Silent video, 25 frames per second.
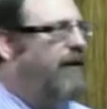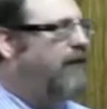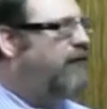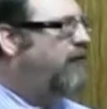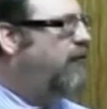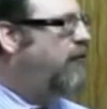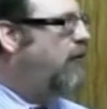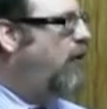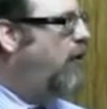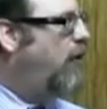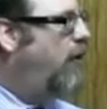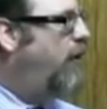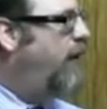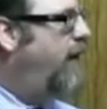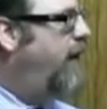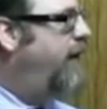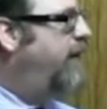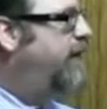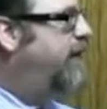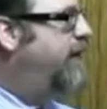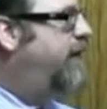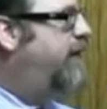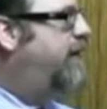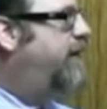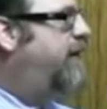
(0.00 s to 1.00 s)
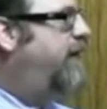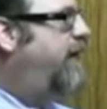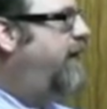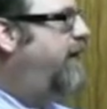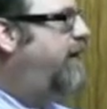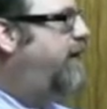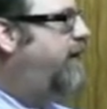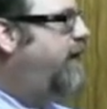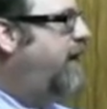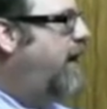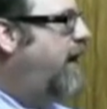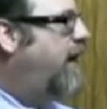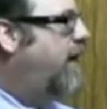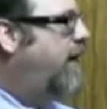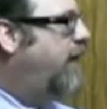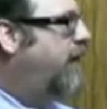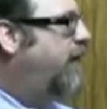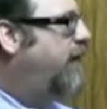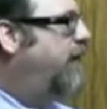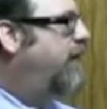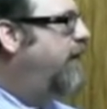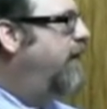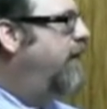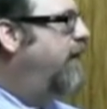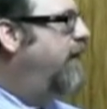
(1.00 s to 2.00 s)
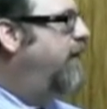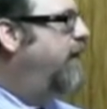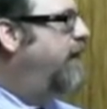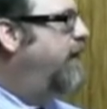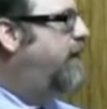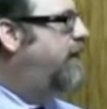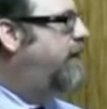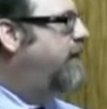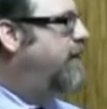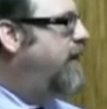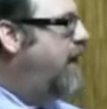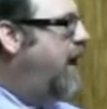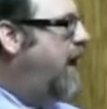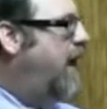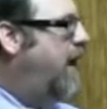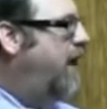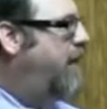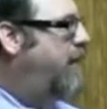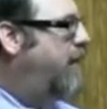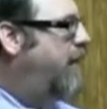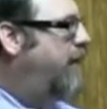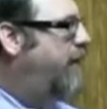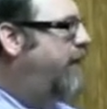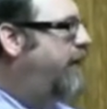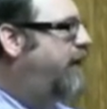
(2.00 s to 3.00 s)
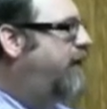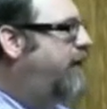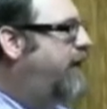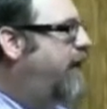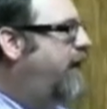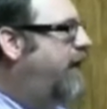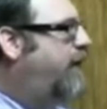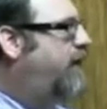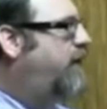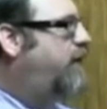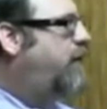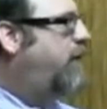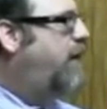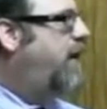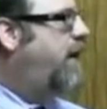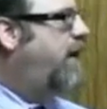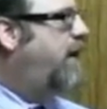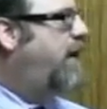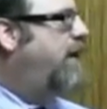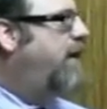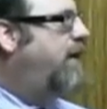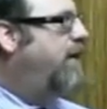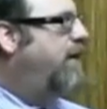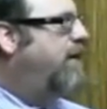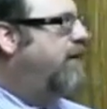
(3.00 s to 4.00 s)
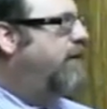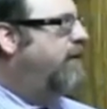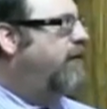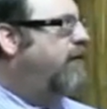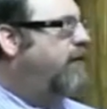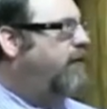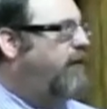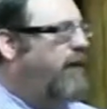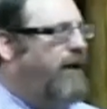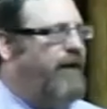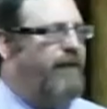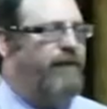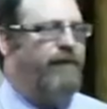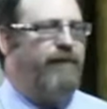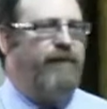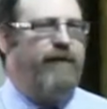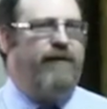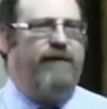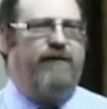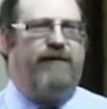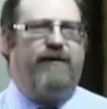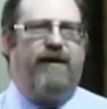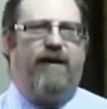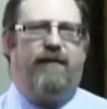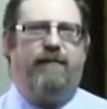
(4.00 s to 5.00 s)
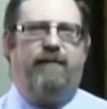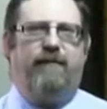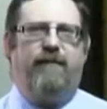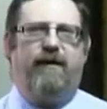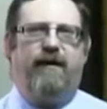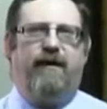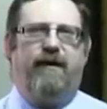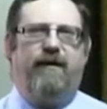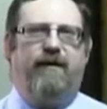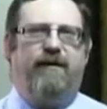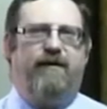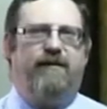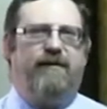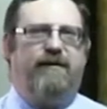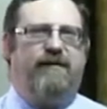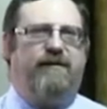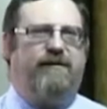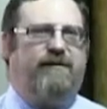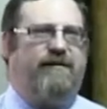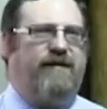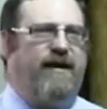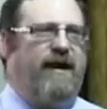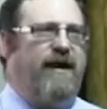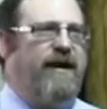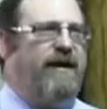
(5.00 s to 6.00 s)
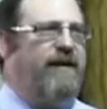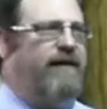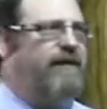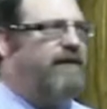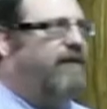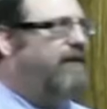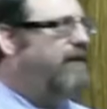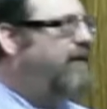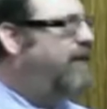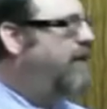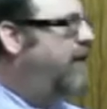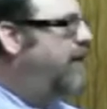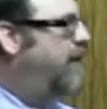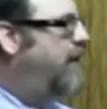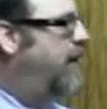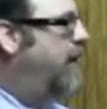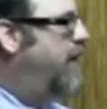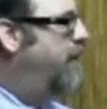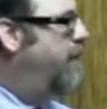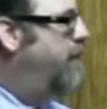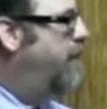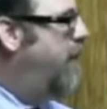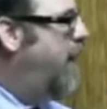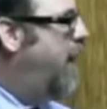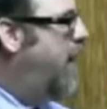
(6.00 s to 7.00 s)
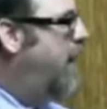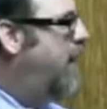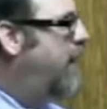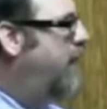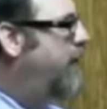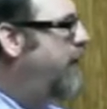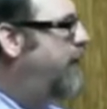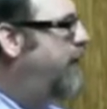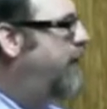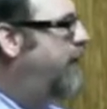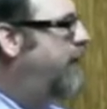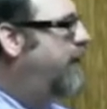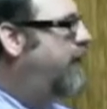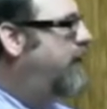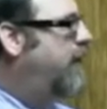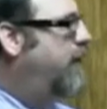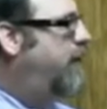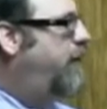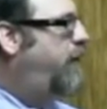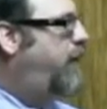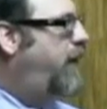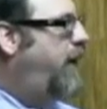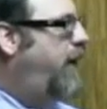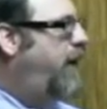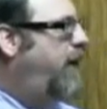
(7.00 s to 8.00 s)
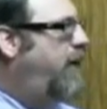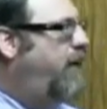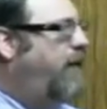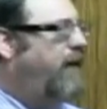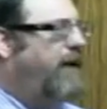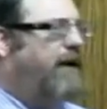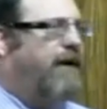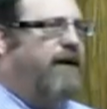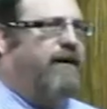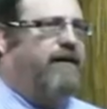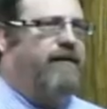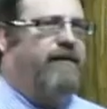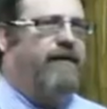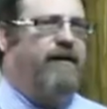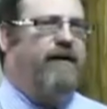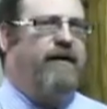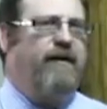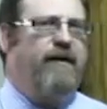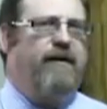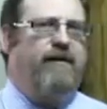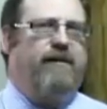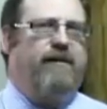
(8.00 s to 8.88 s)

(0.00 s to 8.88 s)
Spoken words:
as long as it sets out the name of the taxpayer, the reference number, the date, the amounts, the period,